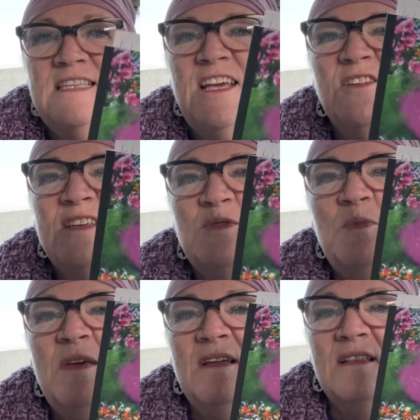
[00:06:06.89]
year, this will
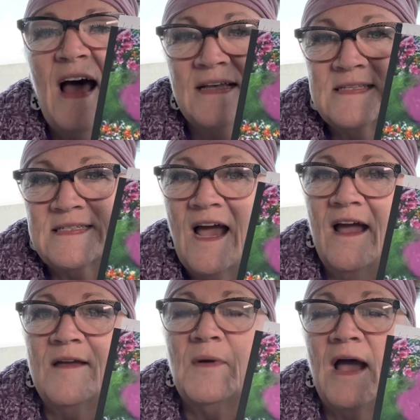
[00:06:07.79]
be the last
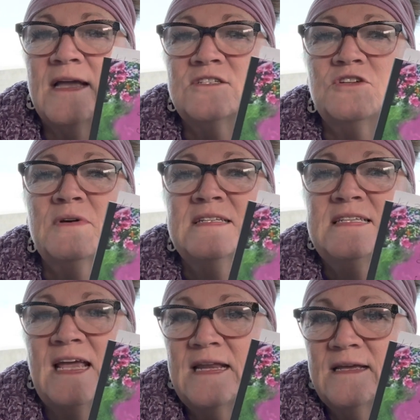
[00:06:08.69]
time I do a
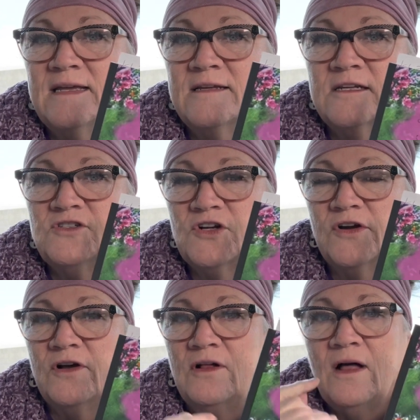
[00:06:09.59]
dated
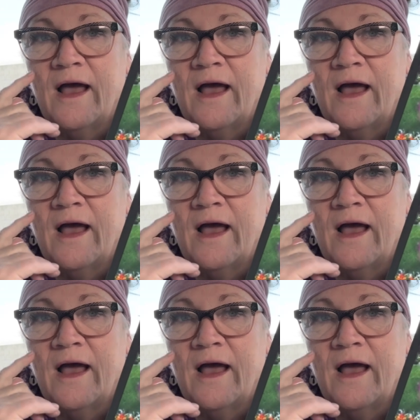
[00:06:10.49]
journal.